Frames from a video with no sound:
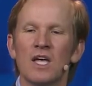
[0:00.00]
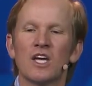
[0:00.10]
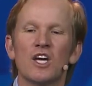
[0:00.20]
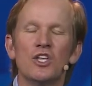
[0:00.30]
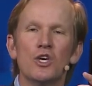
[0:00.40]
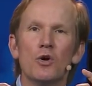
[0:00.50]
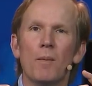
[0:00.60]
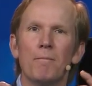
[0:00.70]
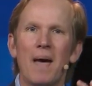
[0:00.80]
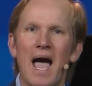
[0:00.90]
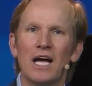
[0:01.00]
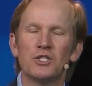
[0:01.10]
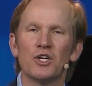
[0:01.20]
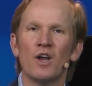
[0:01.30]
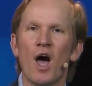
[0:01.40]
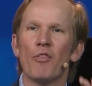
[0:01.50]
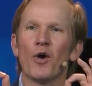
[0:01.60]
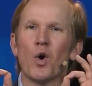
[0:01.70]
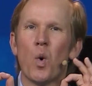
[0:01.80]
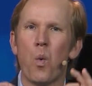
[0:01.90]
Can you imagine
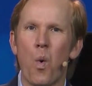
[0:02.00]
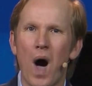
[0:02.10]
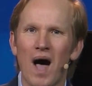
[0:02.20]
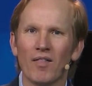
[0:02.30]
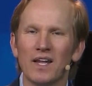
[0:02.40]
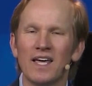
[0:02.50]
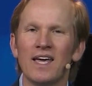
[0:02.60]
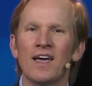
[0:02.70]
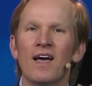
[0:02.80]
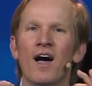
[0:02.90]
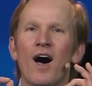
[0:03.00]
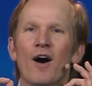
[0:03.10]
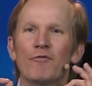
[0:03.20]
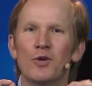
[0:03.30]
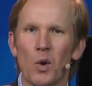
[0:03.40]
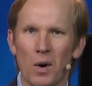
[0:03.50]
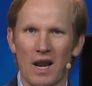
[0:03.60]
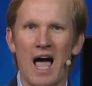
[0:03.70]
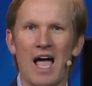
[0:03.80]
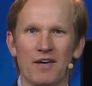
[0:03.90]
the quality of your
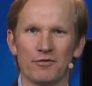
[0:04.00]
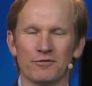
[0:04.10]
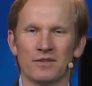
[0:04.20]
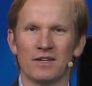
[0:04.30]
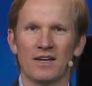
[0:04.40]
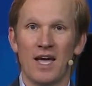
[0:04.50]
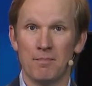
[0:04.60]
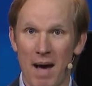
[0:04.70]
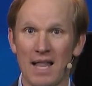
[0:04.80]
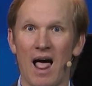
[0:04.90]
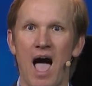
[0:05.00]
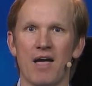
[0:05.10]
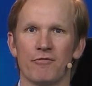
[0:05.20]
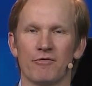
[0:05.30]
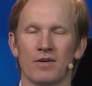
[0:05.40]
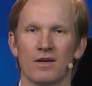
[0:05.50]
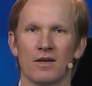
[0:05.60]
life and my life